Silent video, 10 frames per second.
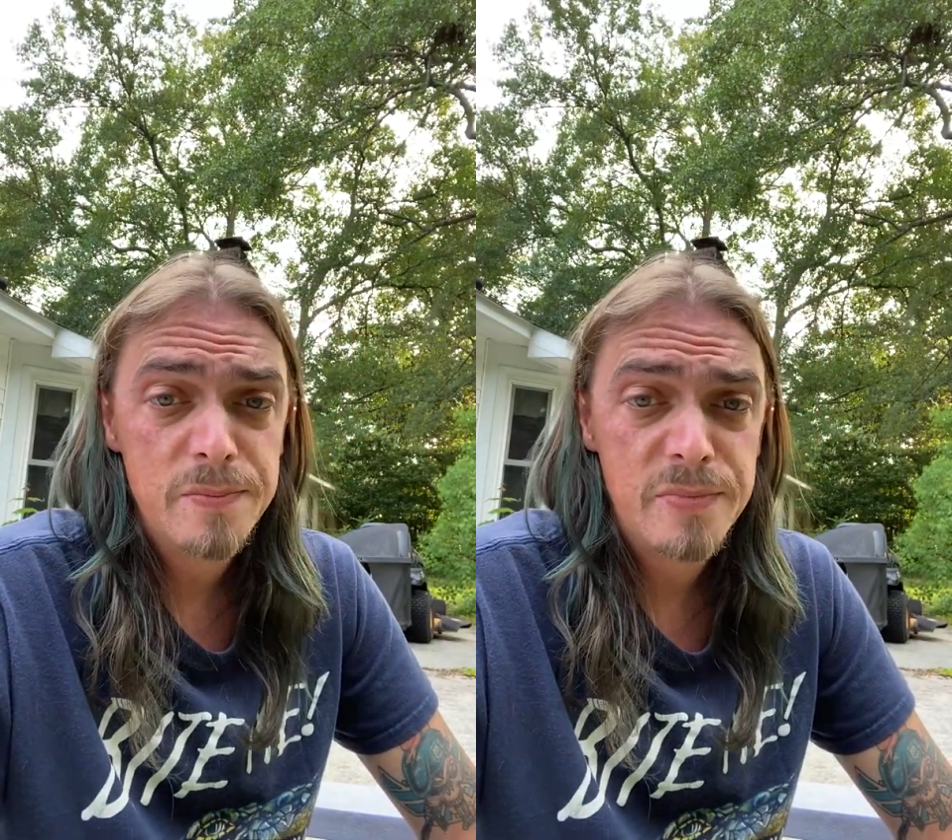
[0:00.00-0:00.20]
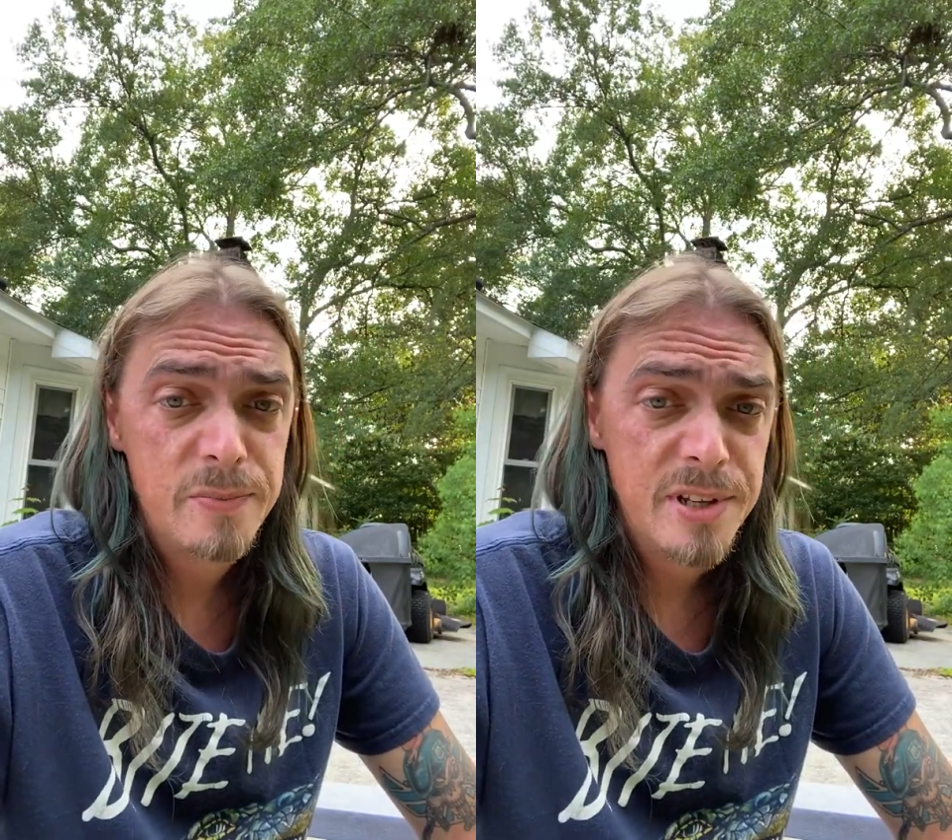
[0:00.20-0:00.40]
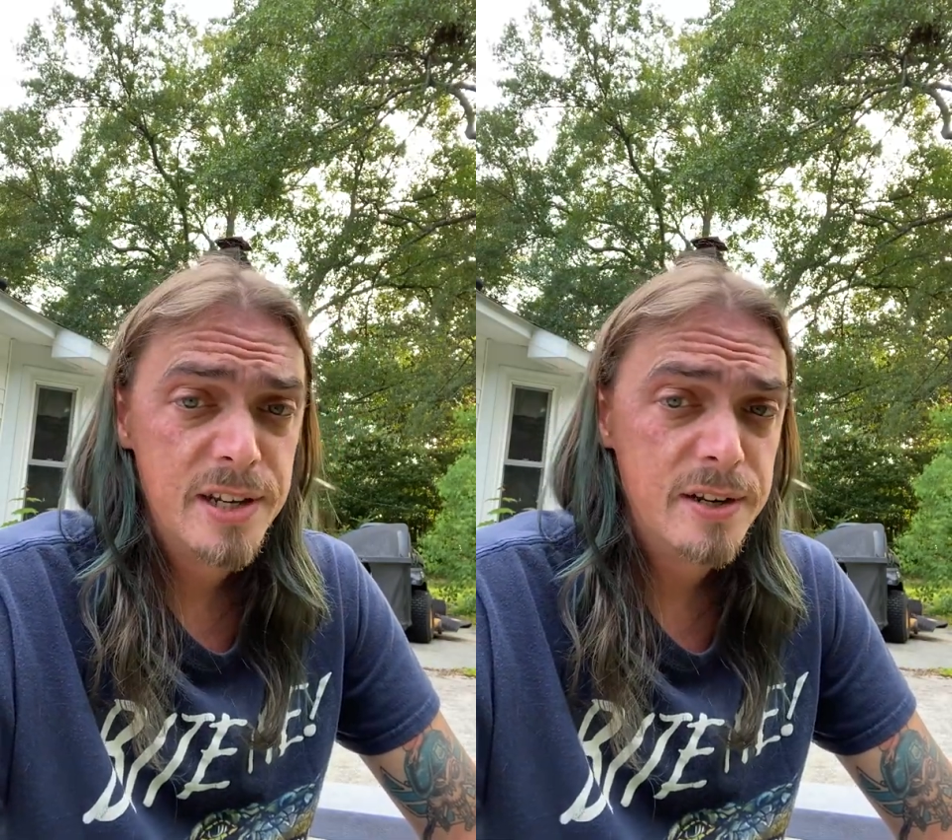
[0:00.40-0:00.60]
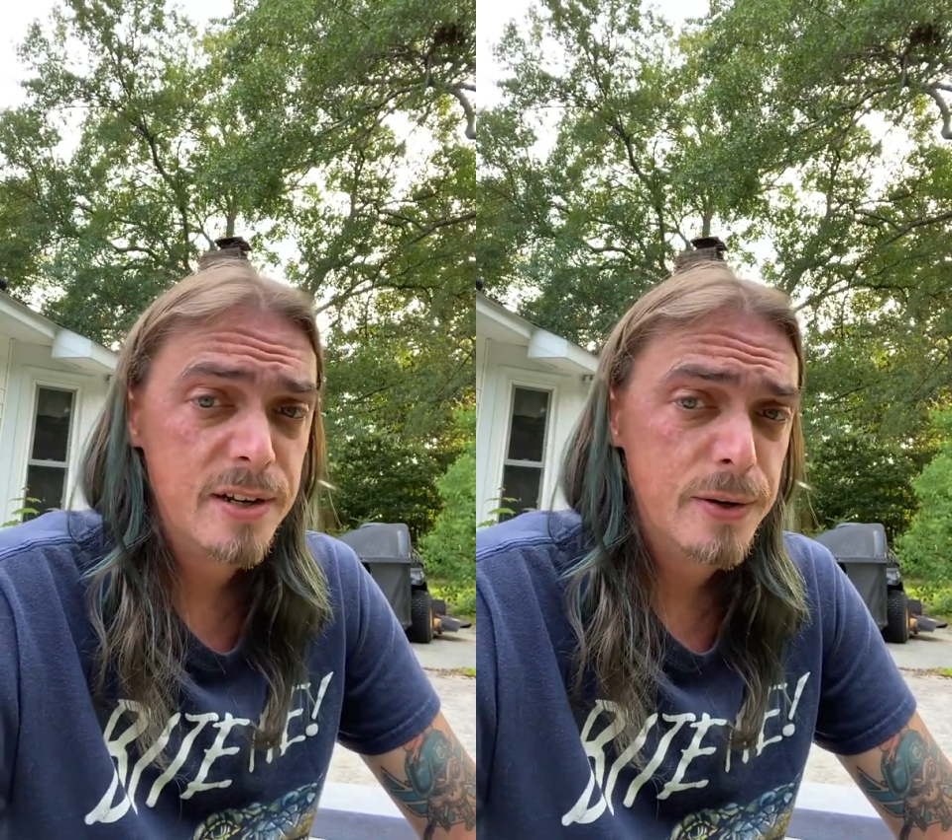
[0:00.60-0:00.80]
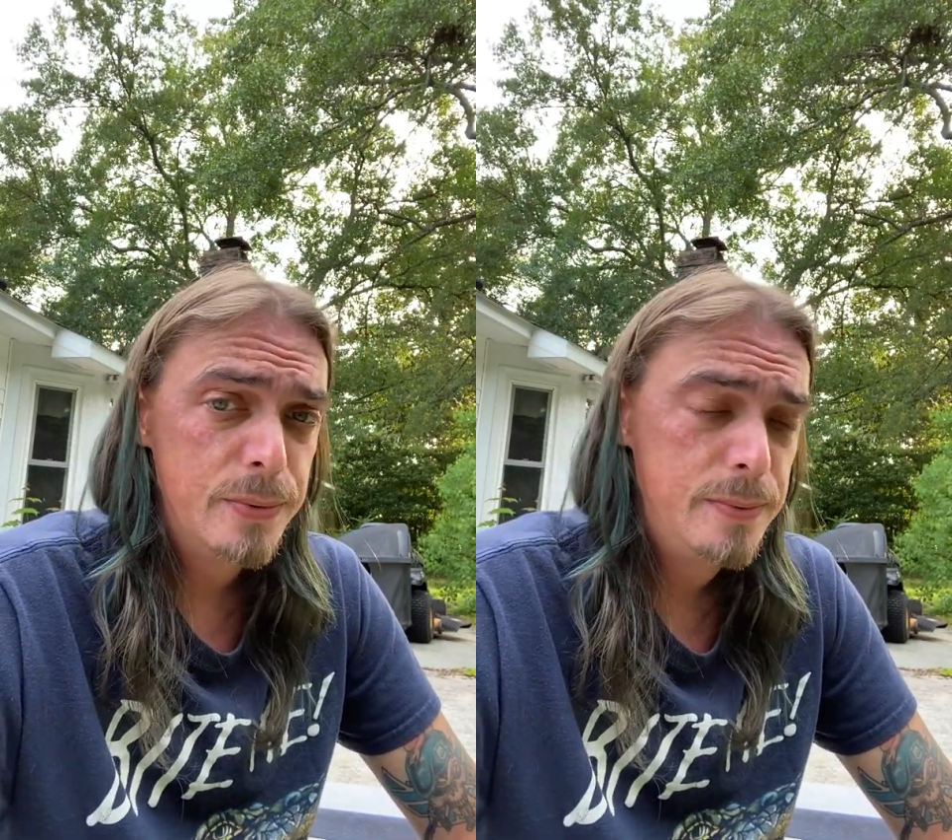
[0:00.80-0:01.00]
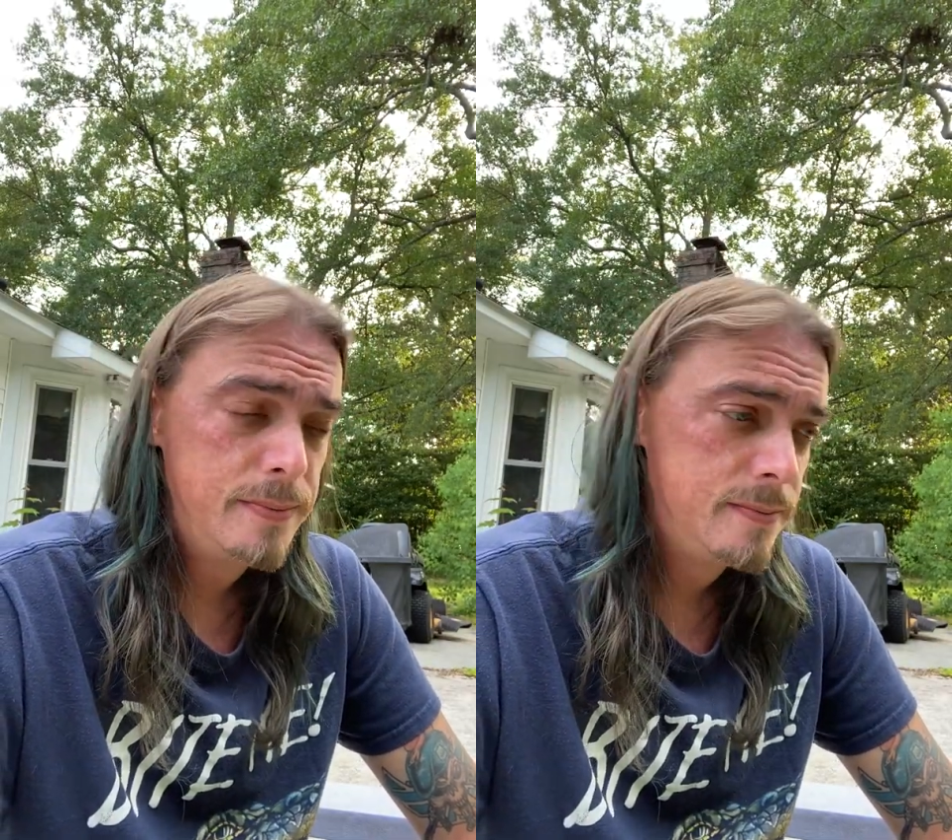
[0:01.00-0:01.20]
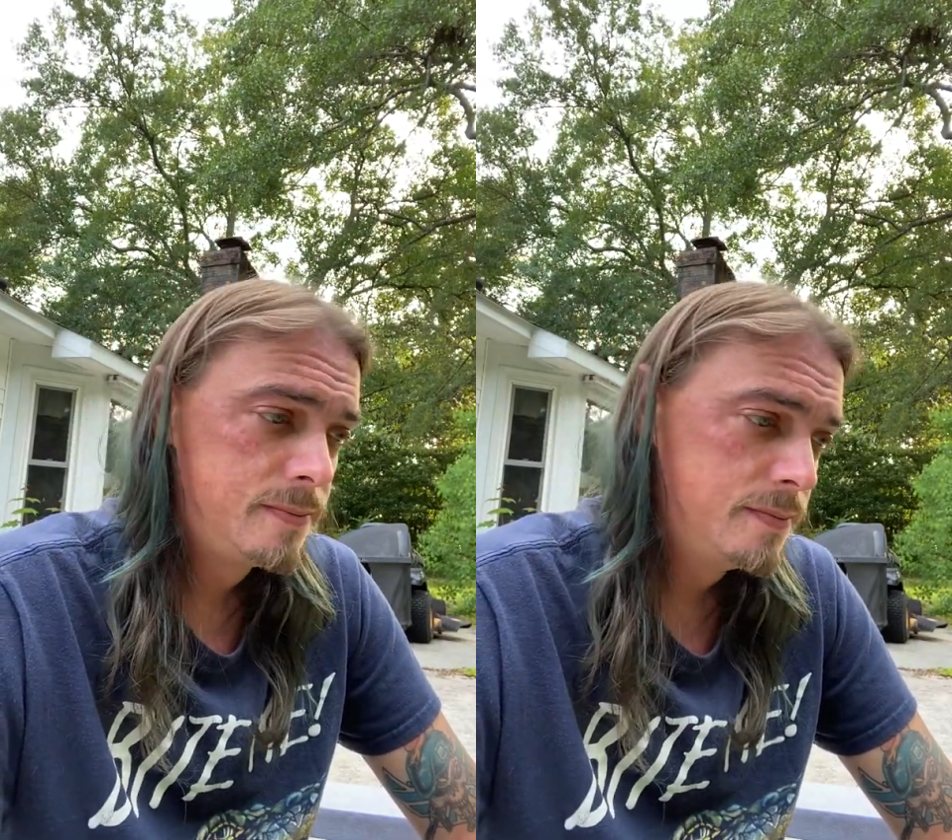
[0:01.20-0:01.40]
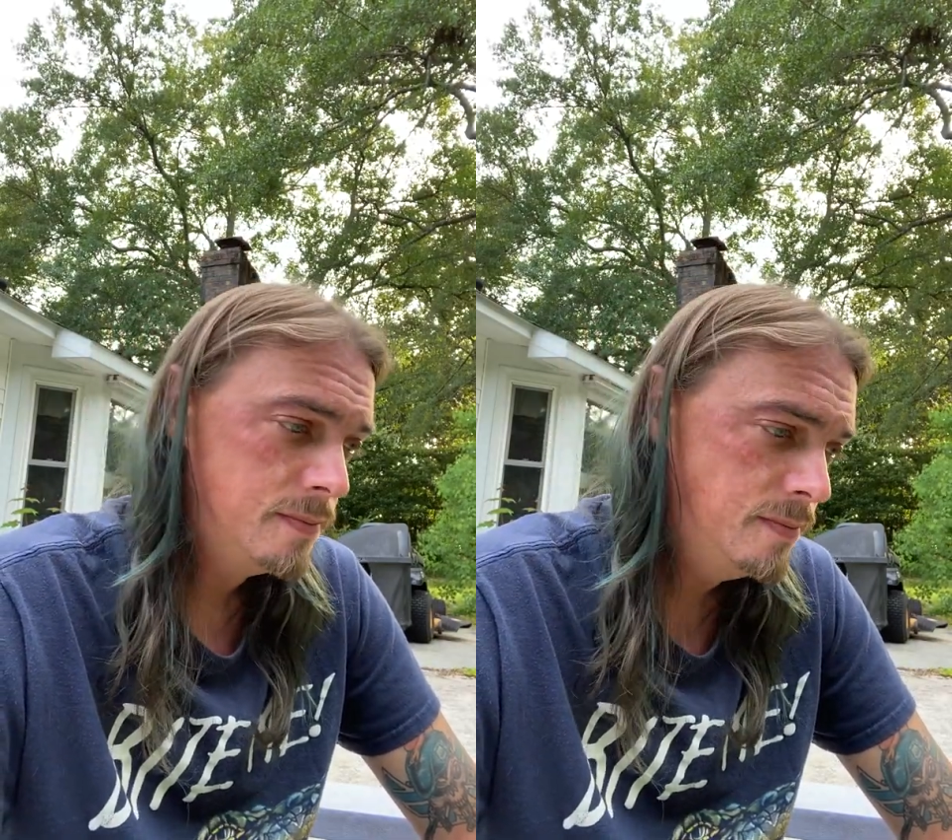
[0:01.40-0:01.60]
from the get-go,
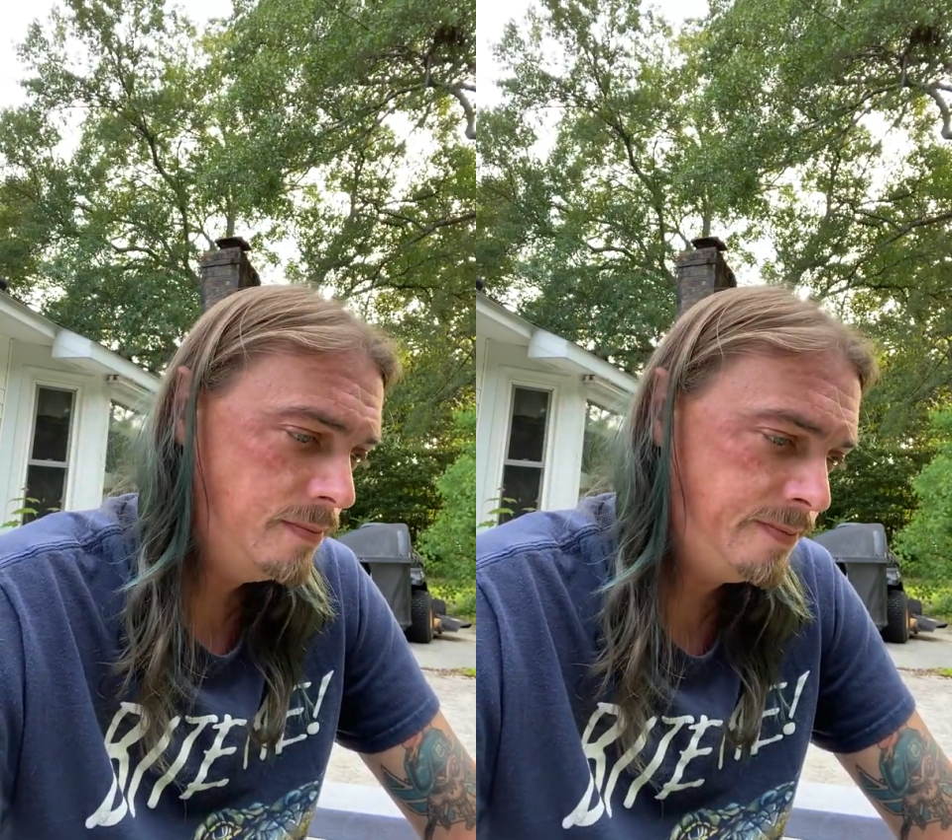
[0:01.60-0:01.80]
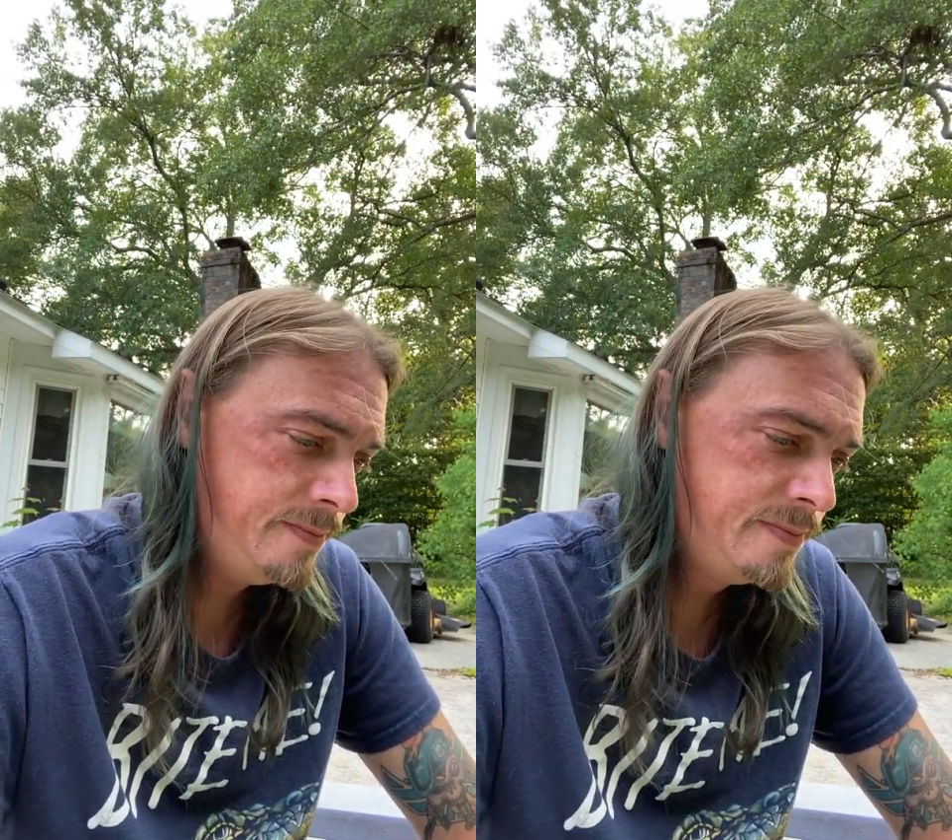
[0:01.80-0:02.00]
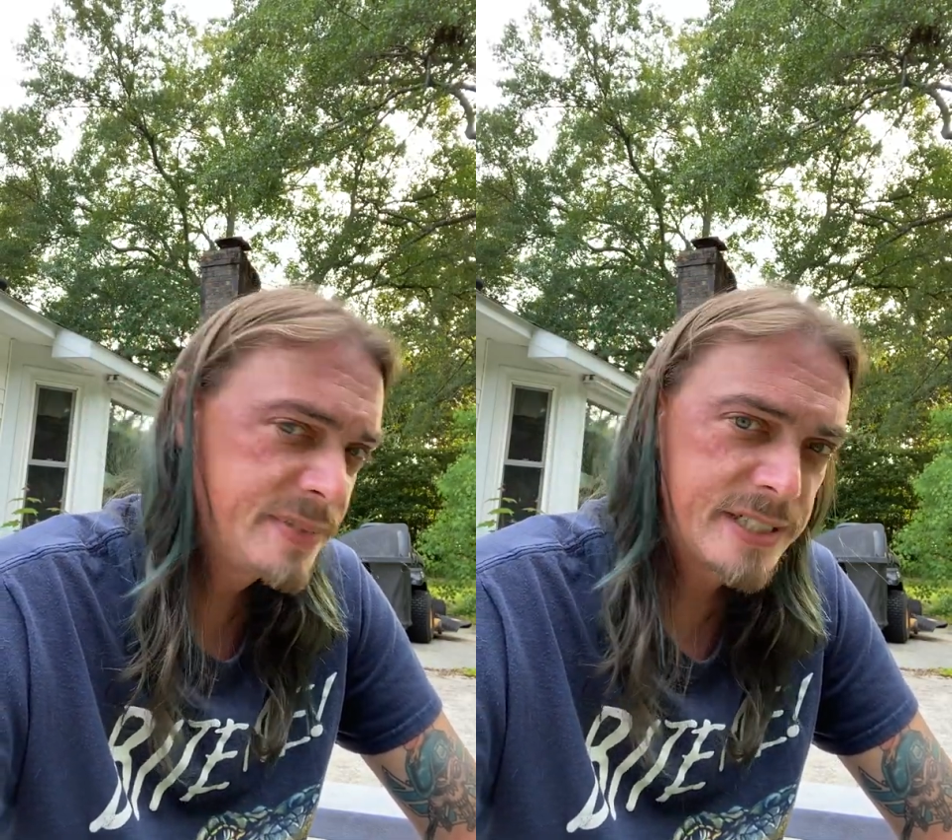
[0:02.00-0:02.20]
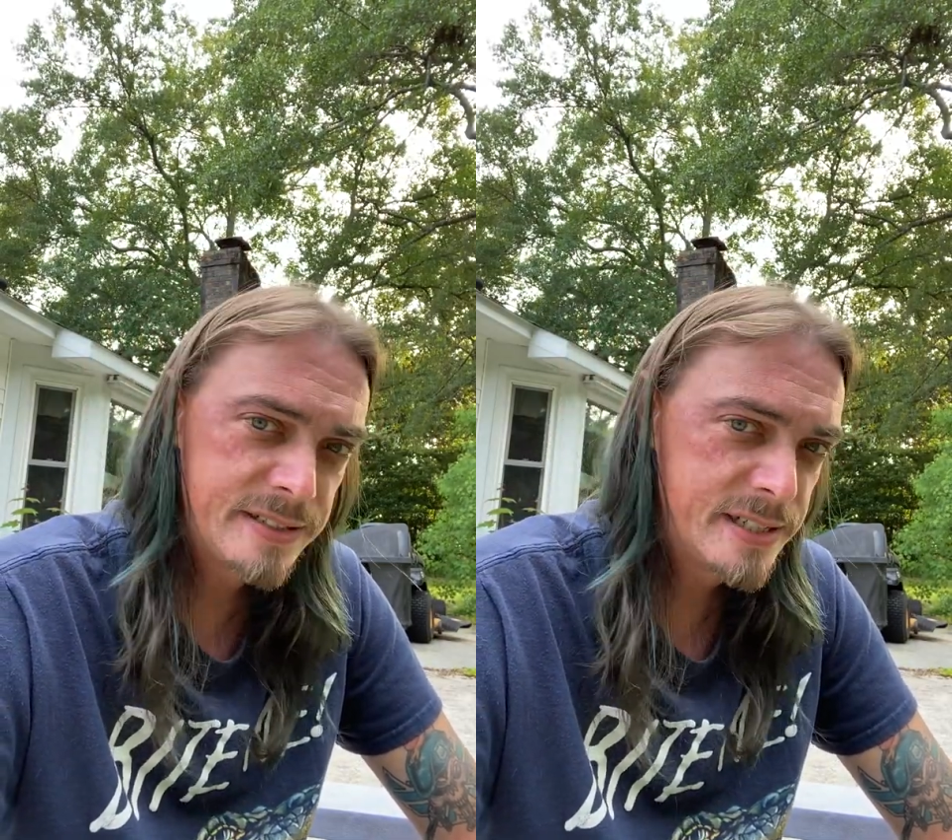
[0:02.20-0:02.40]
since